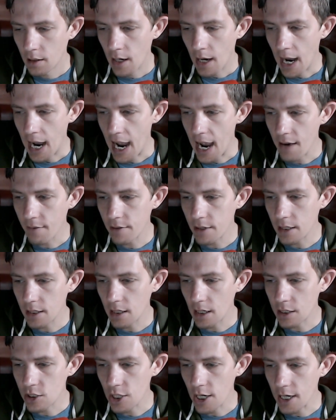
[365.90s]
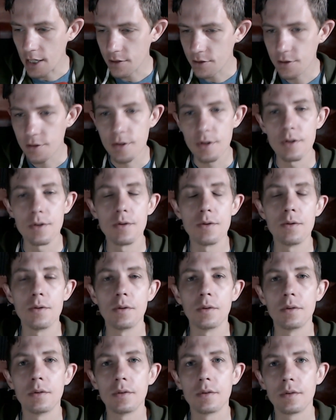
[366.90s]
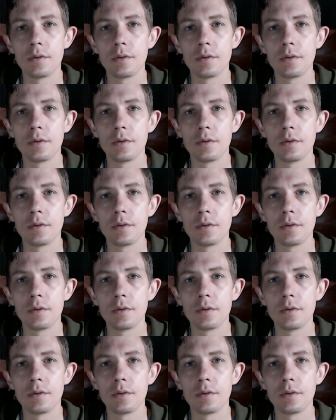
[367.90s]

having a chance to